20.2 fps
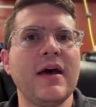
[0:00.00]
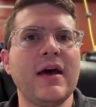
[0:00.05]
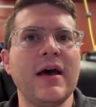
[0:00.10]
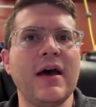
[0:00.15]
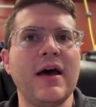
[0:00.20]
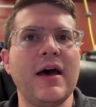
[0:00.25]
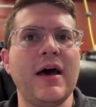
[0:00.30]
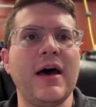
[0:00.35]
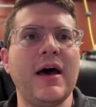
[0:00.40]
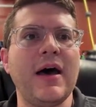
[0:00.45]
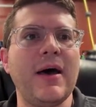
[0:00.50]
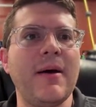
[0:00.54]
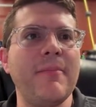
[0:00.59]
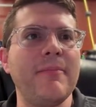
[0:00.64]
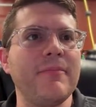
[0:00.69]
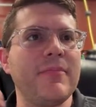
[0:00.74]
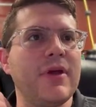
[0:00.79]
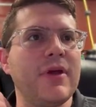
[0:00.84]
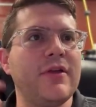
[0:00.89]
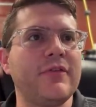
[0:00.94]

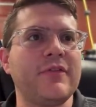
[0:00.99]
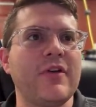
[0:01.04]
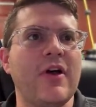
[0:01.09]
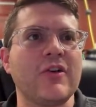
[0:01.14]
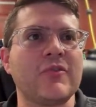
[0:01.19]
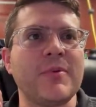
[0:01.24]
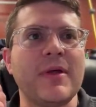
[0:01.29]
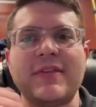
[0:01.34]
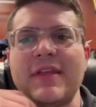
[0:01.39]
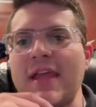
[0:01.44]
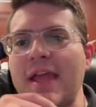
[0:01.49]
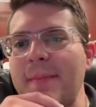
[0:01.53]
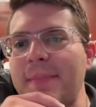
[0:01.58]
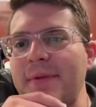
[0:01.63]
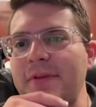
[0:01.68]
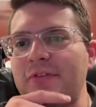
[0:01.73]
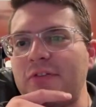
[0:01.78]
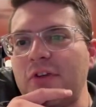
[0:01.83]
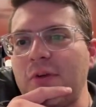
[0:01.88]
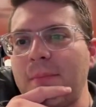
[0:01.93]
Guys talks about the
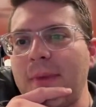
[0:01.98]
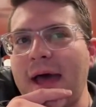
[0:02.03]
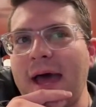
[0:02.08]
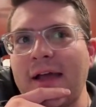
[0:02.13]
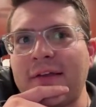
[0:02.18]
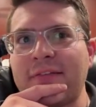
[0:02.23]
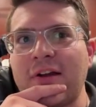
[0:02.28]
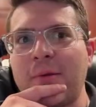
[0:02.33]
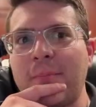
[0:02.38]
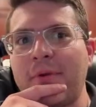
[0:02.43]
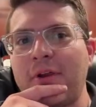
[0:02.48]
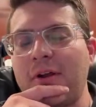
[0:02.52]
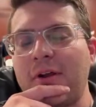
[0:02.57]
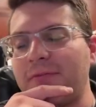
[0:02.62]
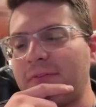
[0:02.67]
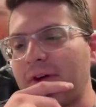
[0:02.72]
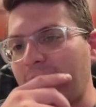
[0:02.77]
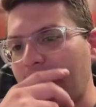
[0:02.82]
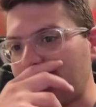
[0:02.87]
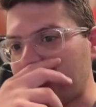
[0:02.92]
AP2 Max air
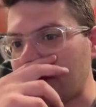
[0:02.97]
purifier.